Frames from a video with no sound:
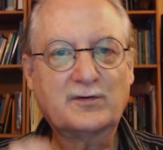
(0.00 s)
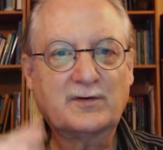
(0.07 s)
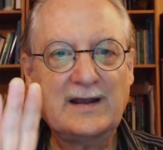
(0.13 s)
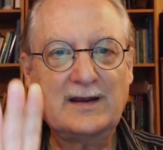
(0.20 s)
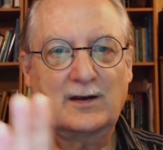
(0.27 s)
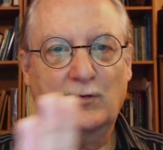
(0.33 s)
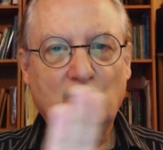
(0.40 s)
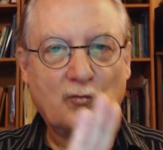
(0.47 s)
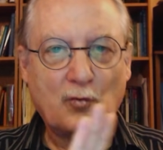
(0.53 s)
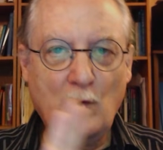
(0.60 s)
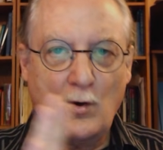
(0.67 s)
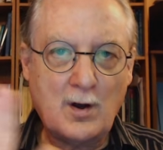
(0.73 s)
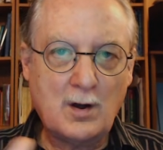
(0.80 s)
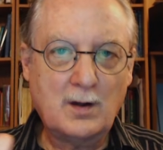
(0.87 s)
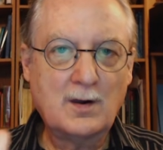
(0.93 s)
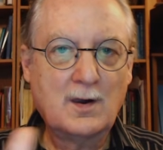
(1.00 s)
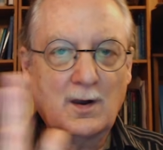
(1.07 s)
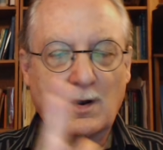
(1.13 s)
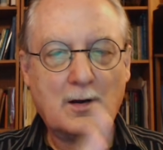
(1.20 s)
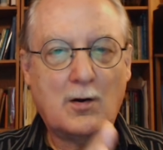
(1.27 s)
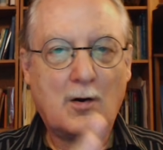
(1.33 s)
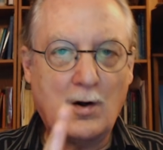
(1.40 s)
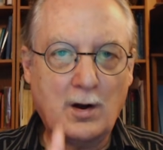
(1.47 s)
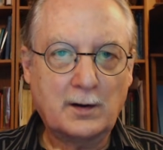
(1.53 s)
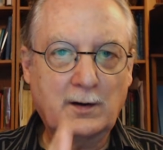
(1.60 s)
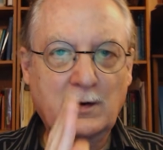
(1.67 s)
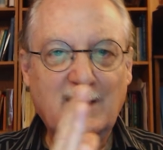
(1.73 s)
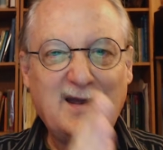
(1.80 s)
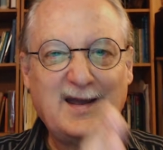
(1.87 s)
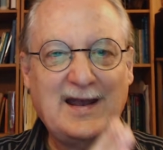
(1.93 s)
that I can draw on
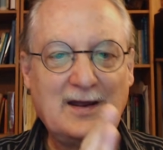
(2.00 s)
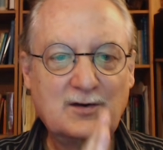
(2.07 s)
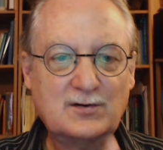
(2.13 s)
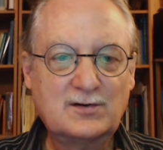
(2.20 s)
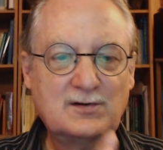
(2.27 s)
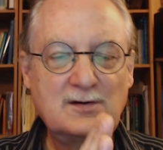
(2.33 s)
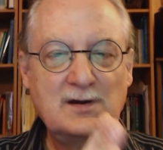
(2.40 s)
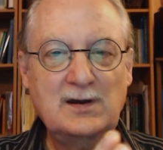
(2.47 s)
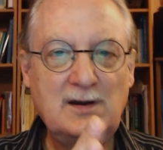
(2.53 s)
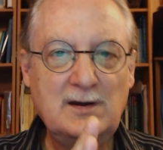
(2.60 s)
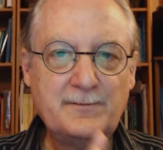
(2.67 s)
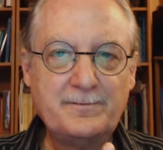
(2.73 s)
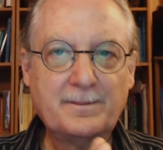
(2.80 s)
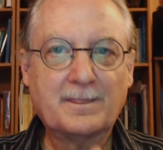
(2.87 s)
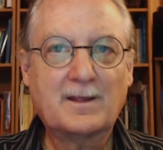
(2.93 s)
and see,